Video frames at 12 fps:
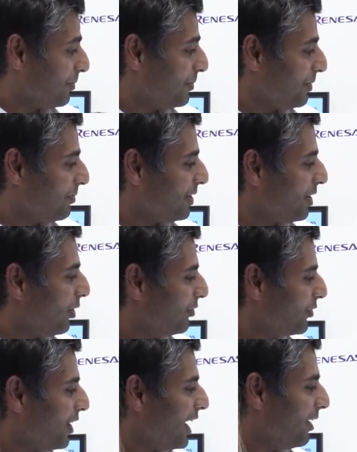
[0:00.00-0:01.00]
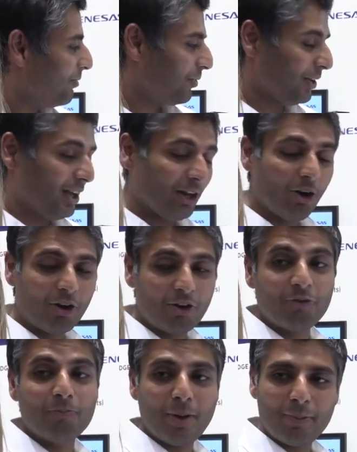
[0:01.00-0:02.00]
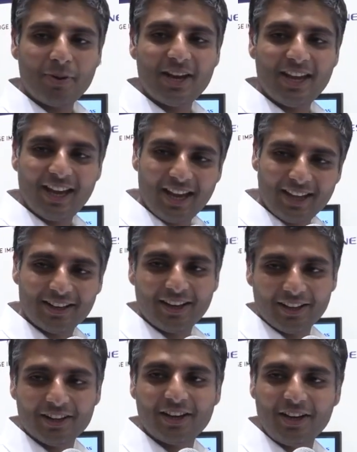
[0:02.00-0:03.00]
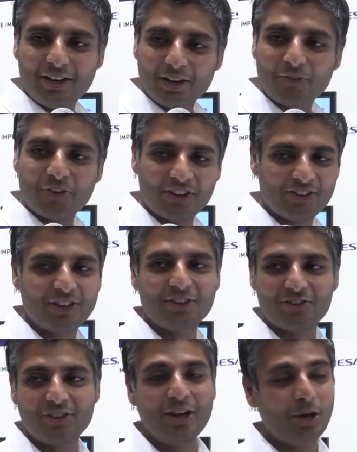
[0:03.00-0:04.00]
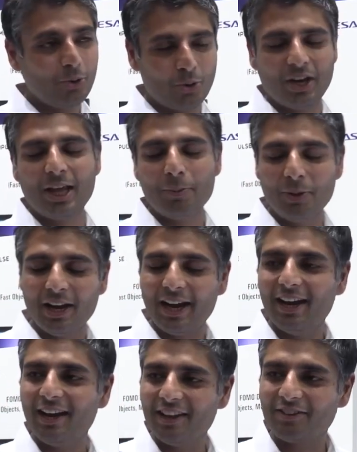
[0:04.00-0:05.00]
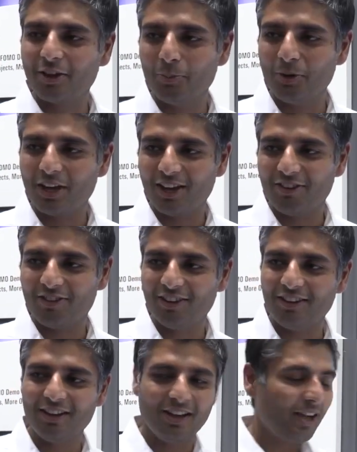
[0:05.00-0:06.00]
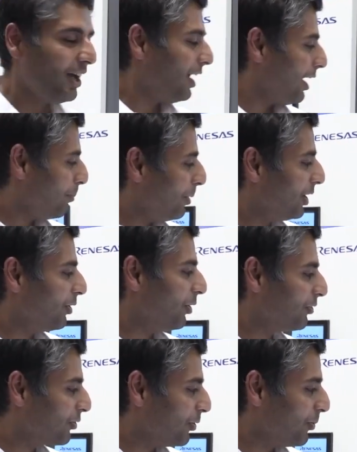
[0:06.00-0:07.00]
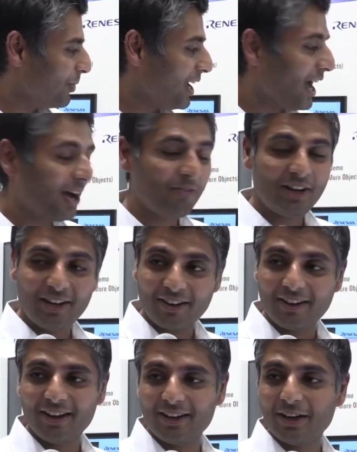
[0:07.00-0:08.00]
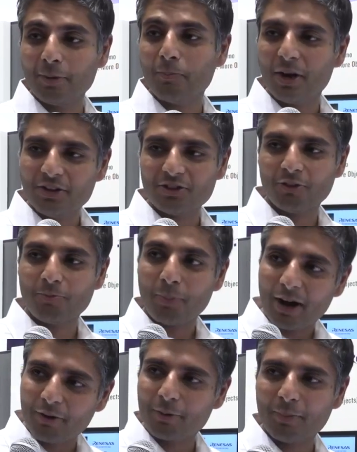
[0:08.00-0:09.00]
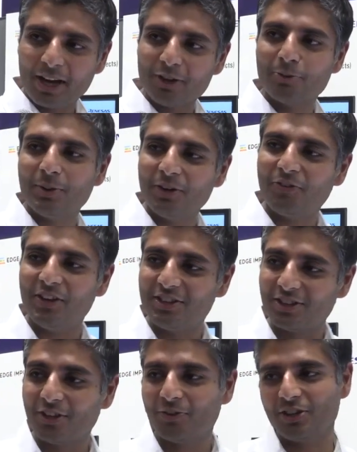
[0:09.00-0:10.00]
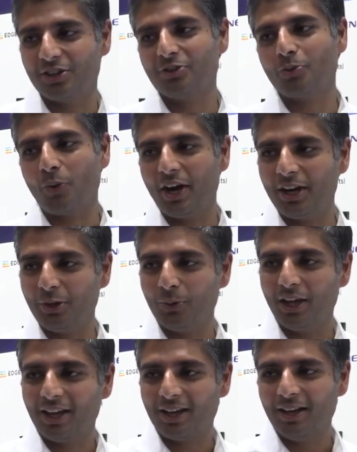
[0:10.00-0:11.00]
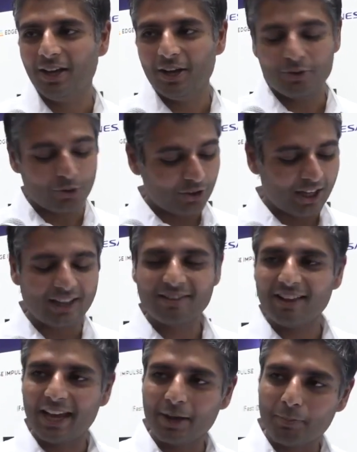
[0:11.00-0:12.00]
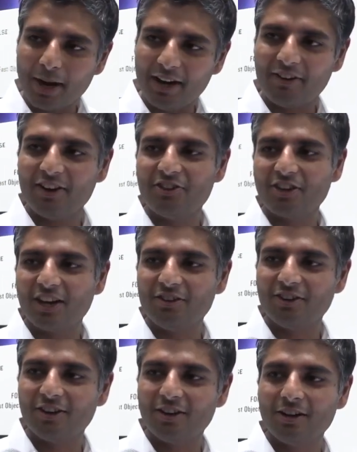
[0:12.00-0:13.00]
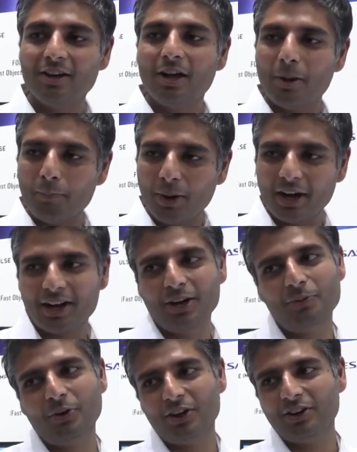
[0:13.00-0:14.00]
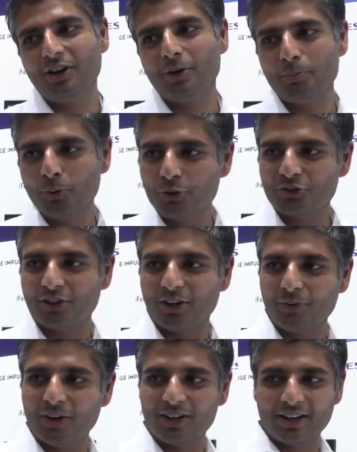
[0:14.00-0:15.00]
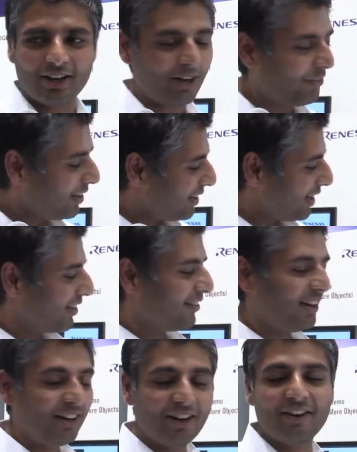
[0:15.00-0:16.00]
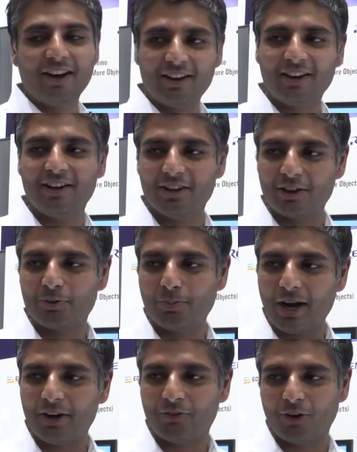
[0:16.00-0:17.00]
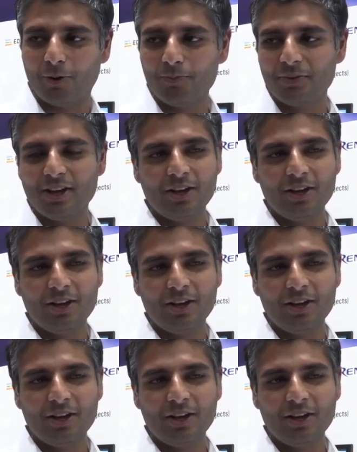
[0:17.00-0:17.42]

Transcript: We also have a lot of memory and other interfaces to enable endless communication, but also we have integrated a bunch of power management features, which is quite unique. So things like battery charger, buck converter, boost converter, everything is integrated in this platform.